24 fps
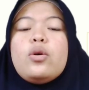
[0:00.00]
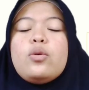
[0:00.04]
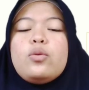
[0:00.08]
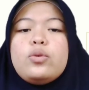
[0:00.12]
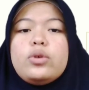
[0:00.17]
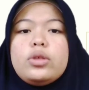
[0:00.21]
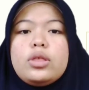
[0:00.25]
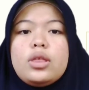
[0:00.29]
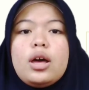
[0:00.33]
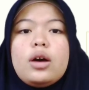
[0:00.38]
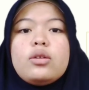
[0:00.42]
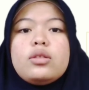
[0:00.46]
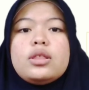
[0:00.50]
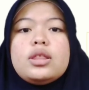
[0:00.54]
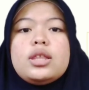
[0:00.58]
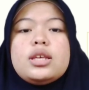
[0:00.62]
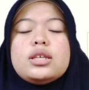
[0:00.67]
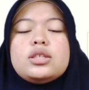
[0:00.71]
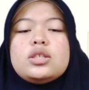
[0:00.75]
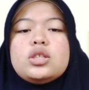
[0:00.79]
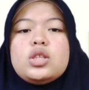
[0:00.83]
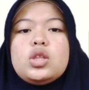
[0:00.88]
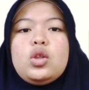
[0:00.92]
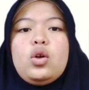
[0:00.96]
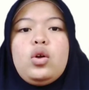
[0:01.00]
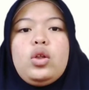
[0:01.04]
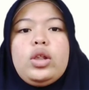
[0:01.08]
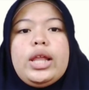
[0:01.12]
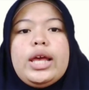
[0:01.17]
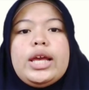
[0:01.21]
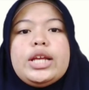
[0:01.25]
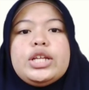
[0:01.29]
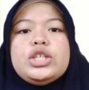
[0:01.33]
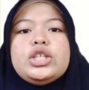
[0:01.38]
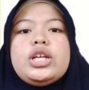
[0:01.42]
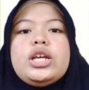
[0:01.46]
Without this
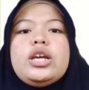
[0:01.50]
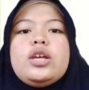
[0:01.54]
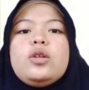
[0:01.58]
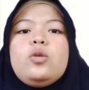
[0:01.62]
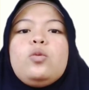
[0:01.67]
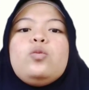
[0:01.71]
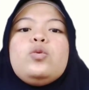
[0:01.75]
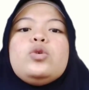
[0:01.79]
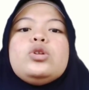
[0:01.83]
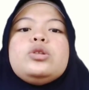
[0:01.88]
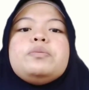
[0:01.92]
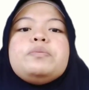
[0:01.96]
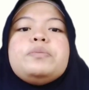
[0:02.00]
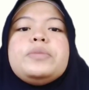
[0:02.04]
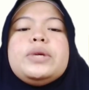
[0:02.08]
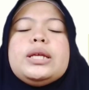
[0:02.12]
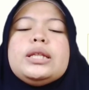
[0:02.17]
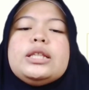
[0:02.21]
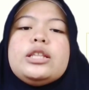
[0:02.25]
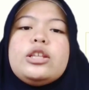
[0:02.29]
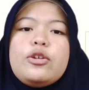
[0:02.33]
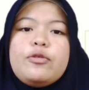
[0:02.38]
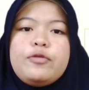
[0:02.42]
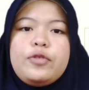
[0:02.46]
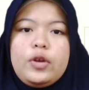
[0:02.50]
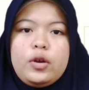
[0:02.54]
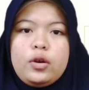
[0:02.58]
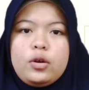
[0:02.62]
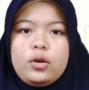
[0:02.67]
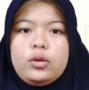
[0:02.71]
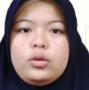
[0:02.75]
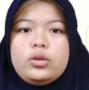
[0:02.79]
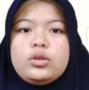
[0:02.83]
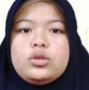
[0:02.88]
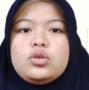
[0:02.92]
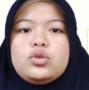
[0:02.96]
knowledge, it would be
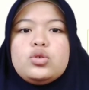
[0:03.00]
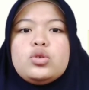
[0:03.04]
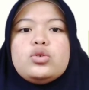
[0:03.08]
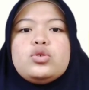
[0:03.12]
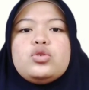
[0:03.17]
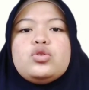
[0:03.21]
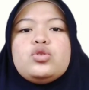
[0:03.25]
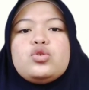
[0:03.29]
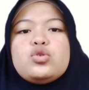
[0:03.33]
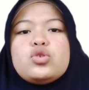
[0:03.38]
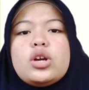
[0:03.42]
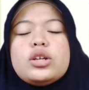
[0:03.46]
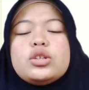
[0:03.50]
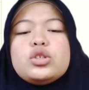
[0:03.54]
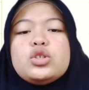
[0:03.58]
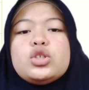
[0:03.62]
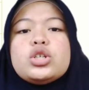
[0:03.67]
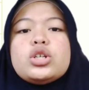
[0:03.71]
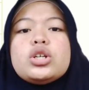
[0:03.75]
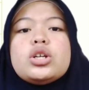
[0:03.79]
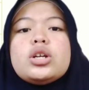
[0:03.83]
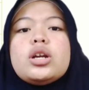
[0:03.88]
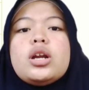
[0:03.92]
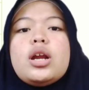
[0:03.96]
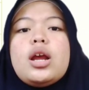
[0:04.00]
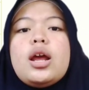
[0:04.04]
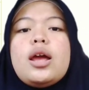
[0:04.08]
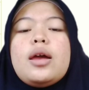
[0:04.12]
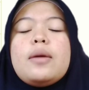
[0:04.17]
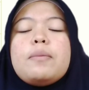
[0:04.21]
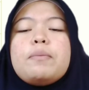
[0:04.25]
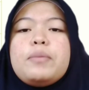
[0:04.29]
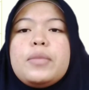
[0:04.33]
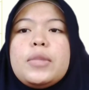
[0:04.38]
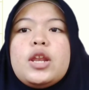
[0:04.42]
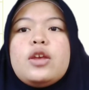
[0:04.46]
difficult to structure
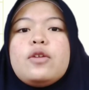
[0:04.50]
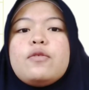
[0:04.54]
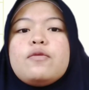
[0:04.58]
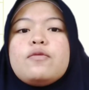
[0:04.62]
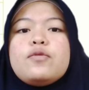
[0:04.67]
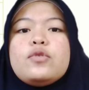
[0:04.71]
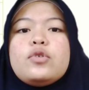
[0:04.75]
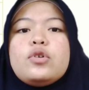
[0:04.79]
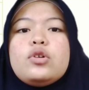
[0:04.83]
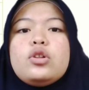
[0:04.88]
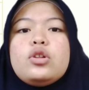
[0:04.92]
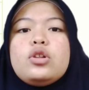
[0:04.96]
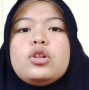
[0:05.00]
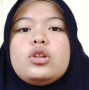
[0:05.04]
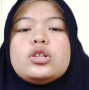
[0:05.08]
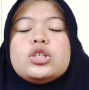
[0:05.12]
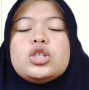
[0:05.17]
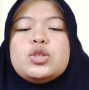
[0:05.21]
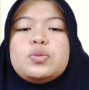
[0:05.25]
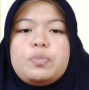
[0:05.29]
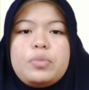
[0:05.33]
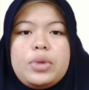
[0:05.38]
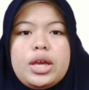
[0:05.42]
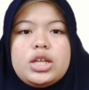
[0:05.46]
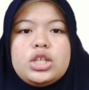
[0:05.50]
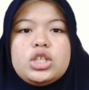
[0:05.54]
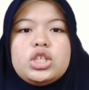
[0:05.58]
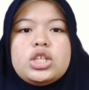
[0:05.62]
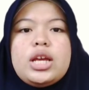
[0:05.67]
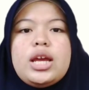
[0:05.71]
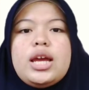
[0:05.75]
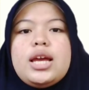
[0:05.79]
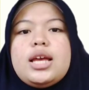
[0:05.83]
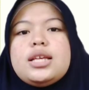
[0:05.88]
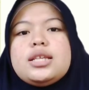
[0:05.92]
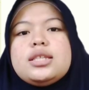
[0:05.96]
meaningful
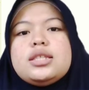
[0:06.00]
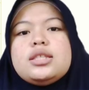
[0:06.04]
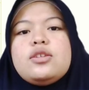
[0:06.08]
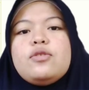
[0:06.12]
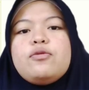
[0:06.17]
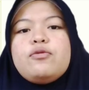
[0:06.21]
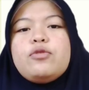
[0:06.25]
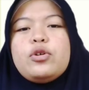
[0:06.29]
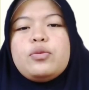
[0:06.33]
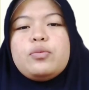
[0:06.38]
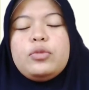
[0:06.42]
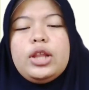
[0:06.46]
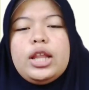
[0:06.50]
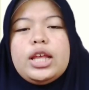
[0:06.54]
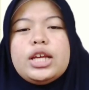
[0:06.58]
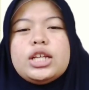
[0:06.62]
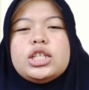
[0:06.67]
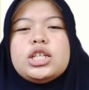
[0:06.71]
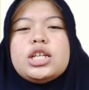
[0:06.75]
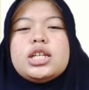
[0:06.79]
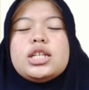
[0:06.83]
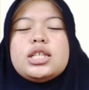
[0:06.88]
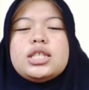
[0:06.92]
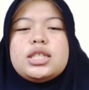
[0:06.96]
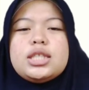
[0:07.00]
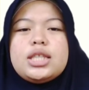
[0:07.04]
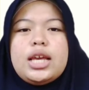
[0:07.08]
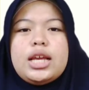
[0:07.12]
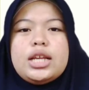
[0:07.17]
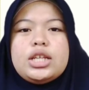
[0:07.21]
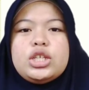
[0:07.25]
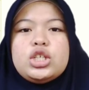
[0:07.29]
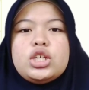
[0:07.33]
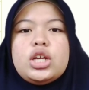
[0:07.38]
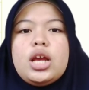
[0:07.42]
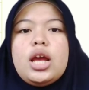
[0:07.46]
speech as the formulation
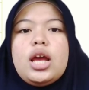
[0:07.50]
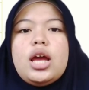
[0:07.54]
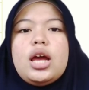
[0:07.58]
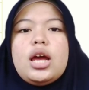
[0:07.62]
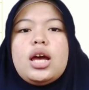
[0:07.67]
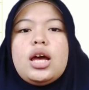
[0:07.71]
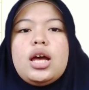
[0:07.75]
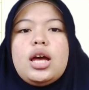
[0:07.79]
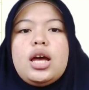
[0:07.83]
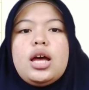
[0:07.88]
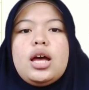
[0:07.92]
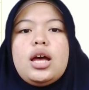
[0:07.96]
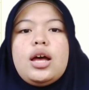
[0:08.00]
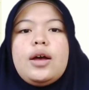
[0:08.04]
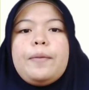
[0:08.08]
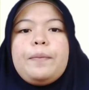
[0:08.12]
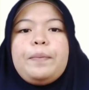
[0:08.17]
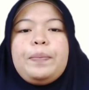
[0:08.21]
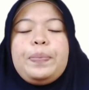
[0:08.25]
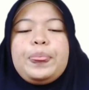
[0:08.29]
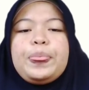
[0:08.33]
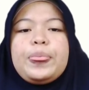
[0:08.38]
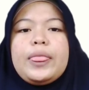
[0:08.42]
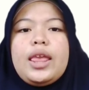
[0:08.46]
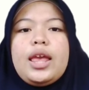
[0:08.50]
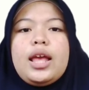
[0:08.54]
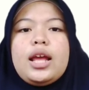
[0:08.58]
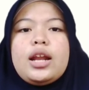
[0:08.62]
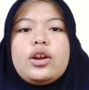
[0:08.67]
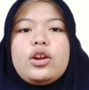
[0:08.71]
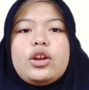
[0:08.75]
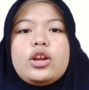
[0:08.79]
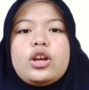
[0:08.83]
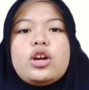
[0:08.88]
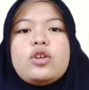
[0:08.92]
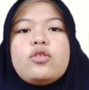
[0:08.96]
stage
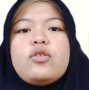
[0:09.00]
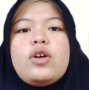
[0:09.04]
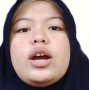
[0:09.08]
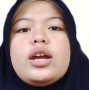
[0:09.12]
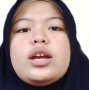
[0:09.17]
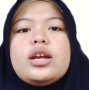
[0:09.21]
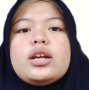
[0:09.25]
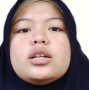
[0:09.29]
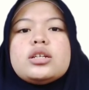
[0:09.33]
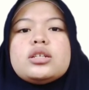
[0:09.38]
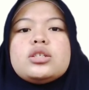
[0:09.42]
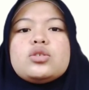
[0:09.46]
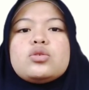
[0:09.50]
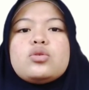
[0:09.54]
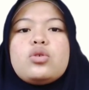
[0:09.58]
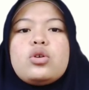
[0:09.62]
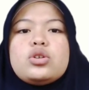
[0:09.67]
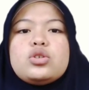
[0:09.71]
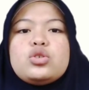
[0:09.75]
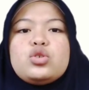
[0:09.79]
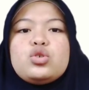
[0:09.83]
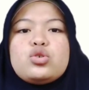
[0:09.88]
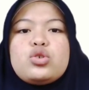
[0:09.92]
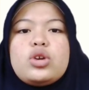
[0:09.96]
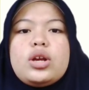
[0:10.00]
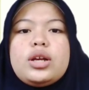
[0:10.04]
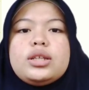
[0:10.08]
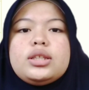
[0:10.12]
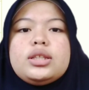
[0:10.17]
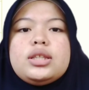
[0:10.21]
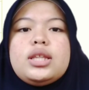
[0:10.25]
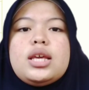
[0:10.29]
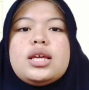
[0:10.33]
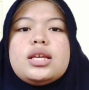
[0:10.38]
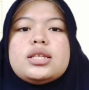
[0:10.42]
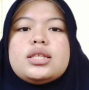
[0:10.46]
requires
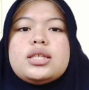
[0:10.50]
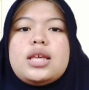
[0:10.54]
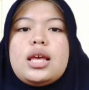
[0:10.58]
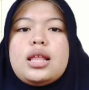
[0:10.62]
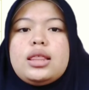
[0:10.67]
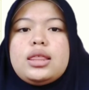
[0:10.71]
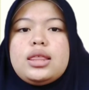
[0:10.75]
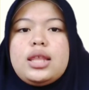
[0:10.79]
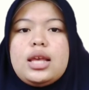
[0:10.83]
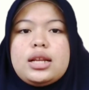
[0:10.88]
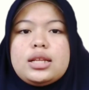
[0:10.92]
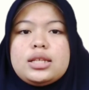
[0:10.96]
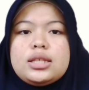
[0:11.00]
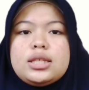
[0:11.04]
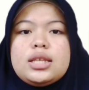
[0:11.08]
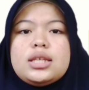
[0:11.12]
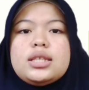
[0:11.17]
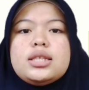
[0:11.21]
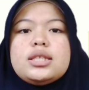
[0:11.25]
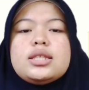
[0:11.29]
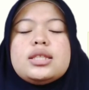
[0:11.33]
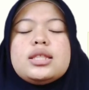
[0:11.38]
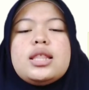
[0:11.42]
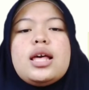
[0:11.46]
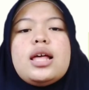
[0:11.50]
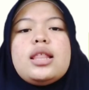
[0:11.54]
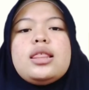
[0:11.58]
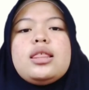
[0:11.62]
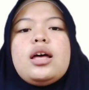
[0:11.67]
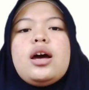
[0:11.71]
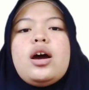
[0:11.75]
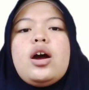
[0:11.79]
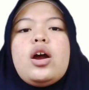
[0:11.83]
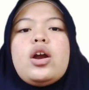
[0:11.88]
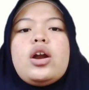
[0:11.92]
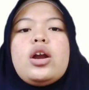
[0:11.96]
constructing sentences
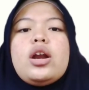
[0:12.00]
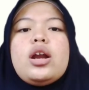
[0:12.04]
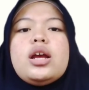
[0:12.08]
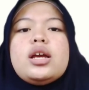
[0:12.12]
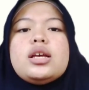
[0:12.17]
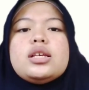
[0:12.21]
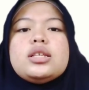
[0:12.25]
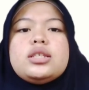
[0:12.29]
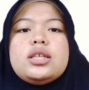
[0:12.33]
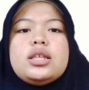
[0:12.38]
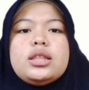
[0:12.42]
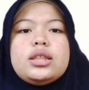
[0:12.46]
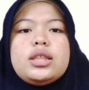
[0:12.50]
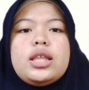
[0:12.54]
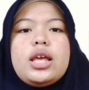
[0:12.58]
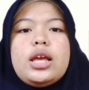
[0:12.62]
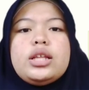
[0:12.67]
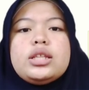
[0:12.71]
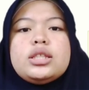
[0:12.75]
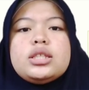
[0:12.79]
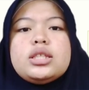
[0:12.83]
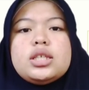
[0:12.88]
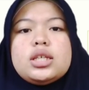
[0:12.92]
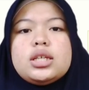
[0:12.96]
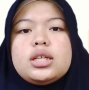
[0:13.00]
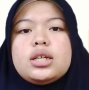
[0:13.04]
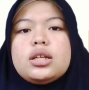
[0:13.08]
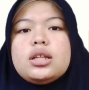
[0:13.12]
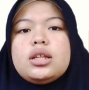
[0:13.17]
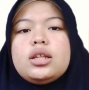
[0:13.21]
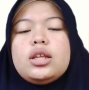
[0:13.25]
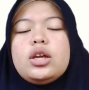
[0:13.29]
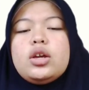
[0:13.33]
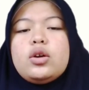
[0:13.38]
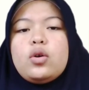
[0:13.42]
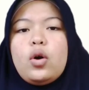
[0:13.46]
that are
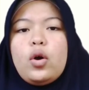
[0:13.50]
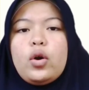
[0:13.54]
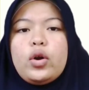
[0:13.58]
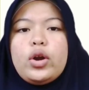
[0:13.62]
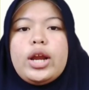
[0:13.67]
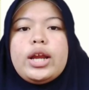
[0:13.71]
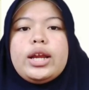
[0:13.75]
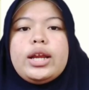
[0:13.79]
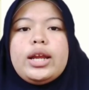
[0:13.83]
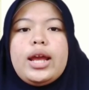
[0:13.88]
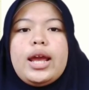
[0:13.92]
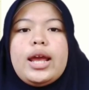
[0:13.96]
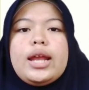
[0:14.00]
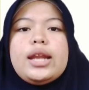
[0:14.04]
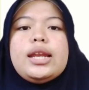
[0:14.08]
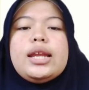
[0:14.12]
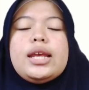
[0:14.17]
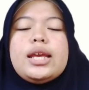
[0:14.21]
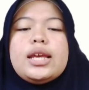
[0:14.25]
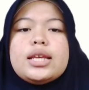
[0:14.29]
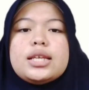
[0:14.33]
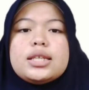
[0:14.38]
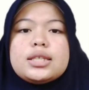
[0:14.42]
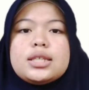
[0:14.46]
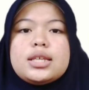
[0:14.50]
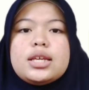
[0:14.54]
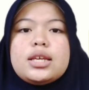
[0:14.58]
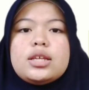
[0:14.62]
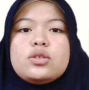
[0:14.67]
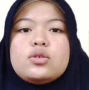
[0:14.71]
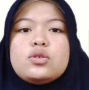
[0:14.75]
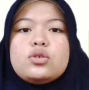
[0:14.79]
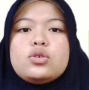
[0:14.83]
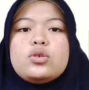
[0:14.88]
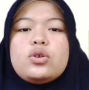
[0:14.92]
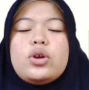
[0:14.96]
syntactically correct and
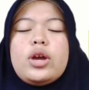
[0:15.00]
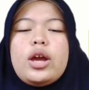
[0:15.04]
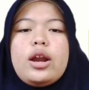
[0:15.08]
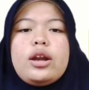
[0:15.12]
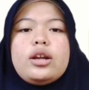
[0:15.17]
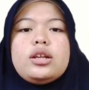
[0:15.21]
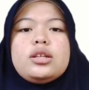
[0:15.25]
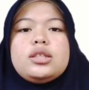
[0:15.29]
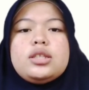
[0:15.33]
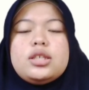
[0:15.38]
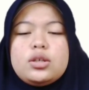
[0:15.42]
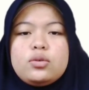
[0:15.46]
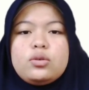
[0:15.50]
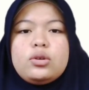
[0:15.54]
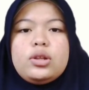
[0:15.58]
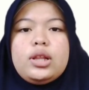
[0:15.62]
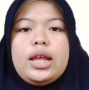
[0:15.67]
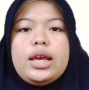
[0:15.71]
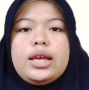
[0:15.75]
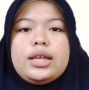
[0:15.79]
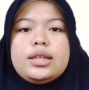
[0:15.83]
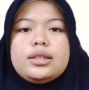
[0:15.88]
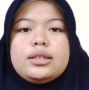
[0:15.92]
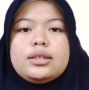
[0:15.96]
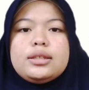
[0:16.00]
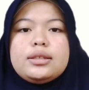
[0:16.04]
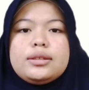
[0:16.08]
easy to articulate.